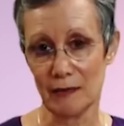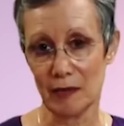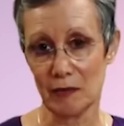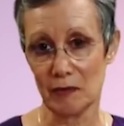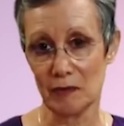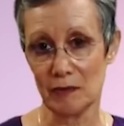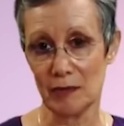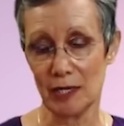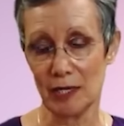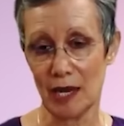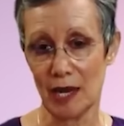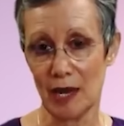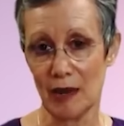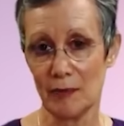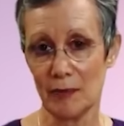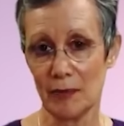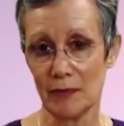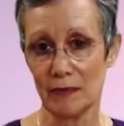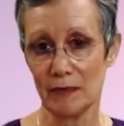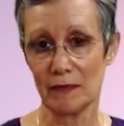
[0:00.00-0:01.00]
that will be
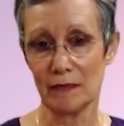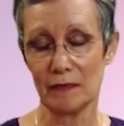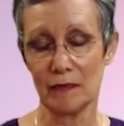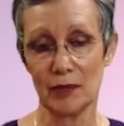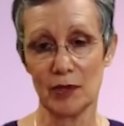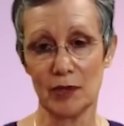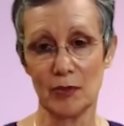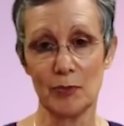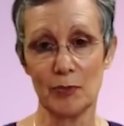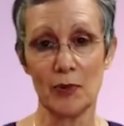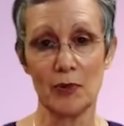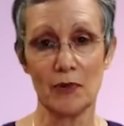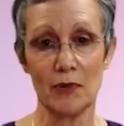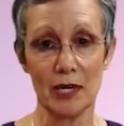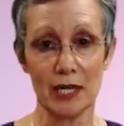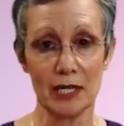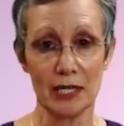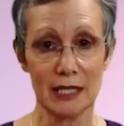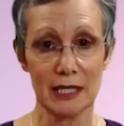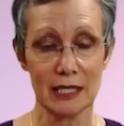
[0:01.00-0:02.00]
up with the
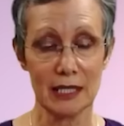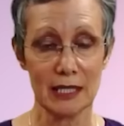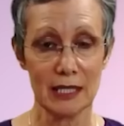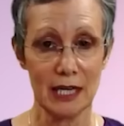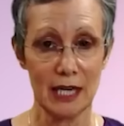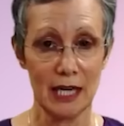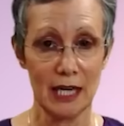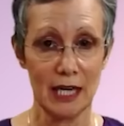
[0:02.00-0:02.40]
points